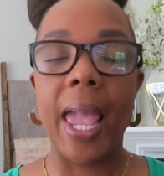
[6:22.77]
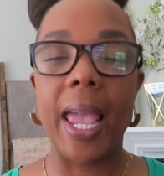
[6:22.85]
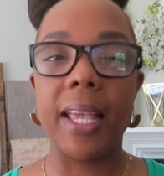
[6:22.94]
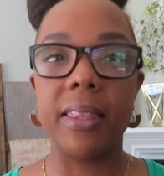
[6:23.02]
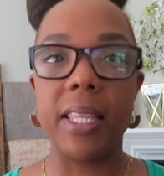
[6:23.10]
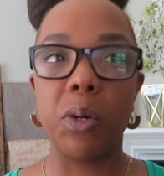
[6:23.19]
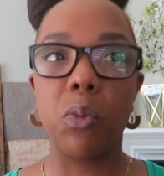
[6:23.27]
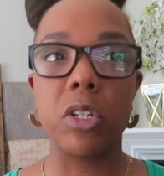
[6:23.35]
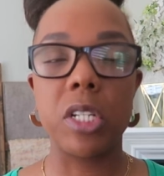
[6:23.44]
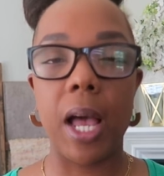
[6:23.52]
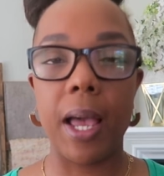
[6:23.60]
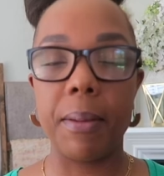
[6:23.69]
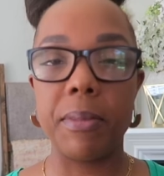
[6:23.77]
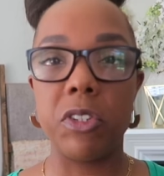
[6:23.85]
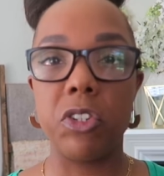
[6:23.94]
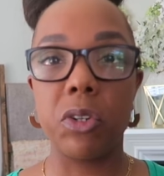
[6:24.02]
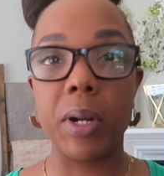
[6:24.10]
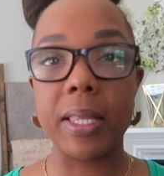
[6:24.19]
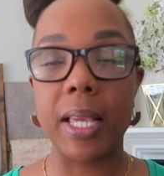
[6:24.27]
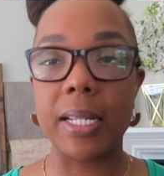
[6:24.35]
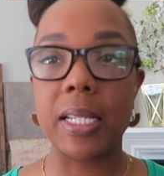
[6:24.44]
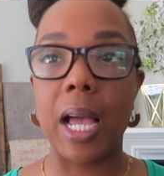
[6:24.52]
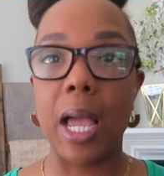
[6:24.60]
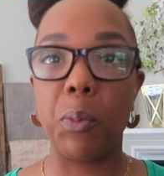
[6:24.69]
And there were times during that
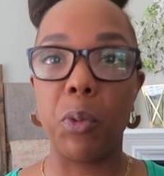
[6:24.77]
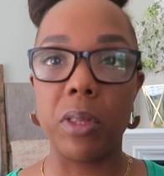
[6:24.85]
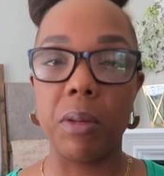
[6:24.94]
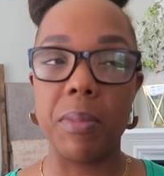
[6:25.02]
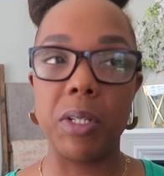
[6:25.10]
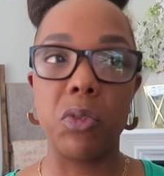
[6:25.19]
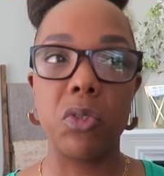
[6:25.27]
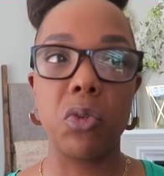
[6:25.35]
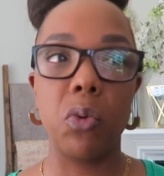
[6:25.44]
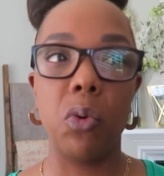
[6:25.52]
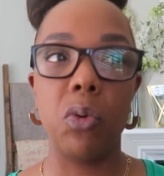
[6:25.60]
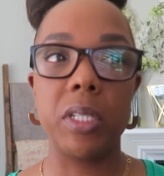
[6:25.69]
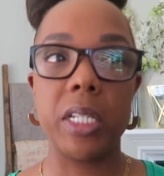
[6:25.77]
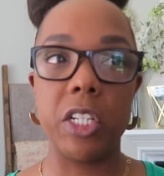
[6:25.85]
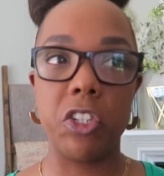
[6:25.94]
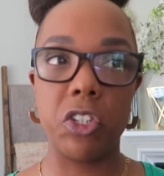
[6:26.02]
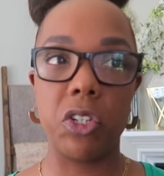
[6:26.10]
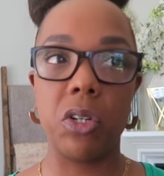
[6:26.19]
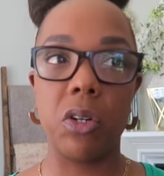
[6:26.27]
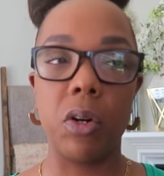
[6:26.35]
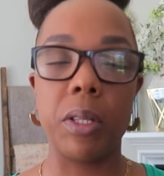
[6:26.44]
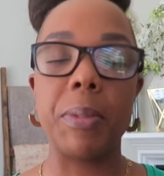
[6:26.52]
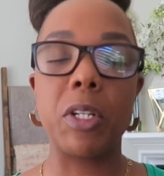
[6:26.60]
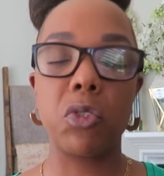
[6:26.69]
time where the middle school teacher,
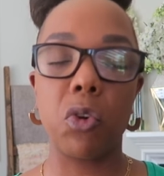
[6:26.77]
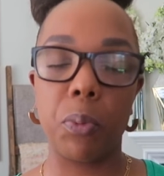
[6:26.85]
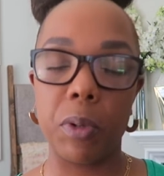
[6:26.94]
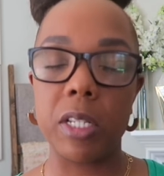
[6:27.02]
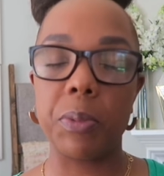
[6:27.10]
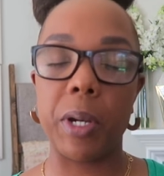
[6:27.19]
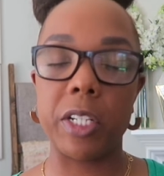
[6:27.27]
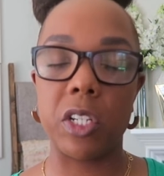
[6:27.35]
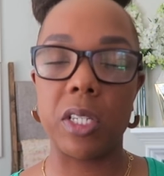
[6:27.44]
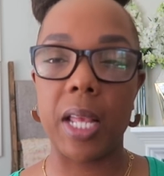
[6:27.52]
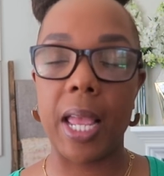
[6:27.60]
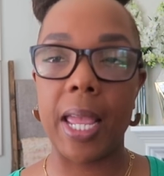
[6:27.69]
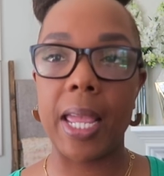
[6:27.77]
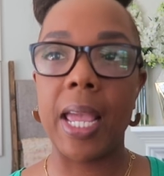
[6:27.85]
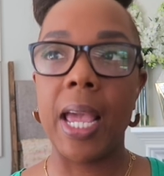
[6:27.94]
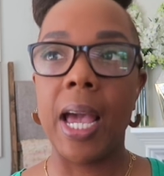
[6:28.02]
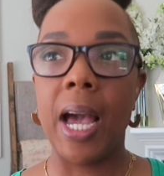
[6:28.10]
or the middle school principal, I should say,